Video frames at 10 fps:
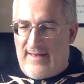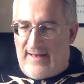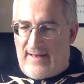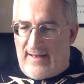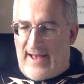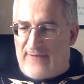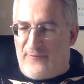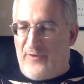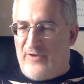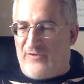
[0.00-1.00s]
Uh, at
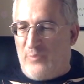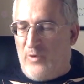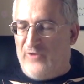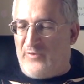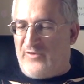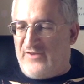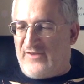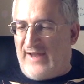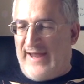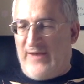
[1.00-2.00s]
first, the words were
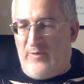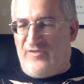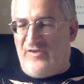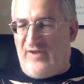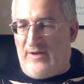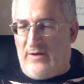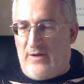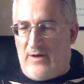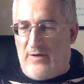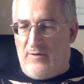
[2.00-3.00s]
just a language she didn't
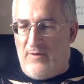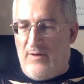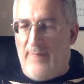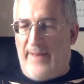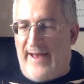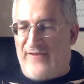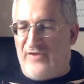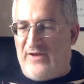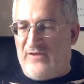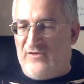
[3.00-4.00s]
know, but as
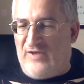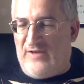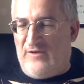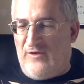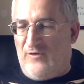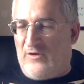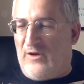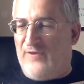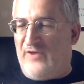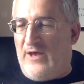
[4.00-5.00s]
she continued,
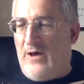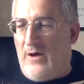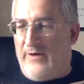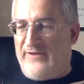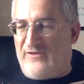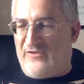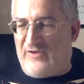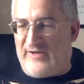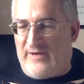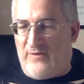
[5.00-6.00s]
closing her eyes to
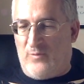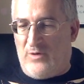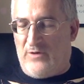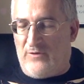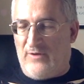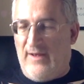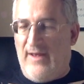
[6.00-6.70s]
shut out the world,